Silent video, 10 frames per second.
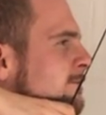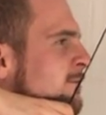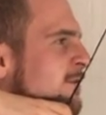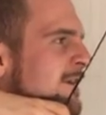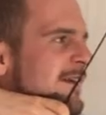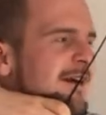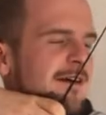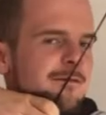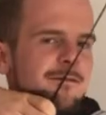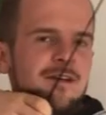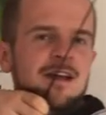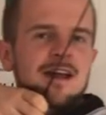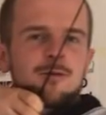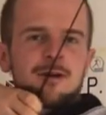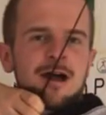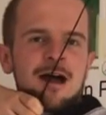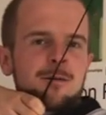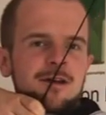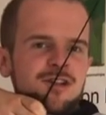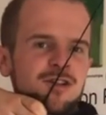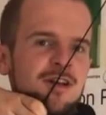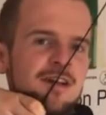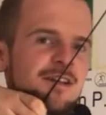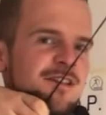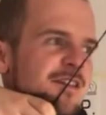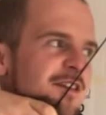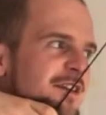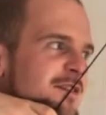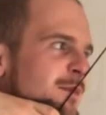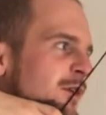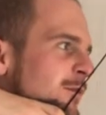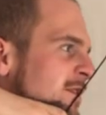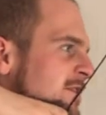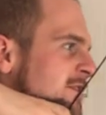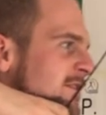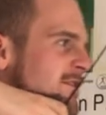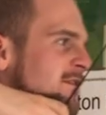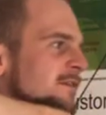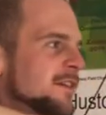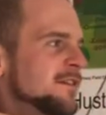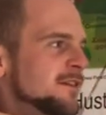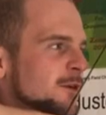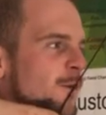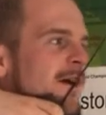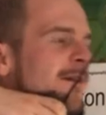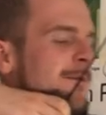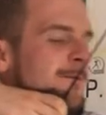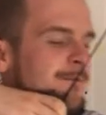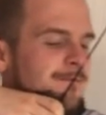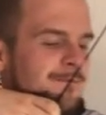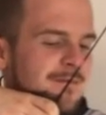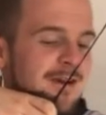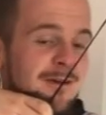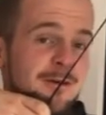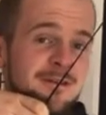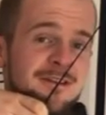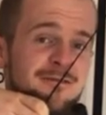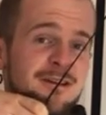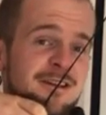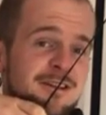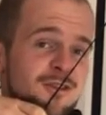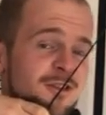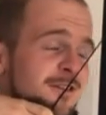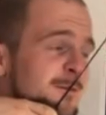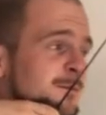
Really can fit, like I would happily shoot like a 60-inch bow because this just fits so well. I honestly really enjoy it.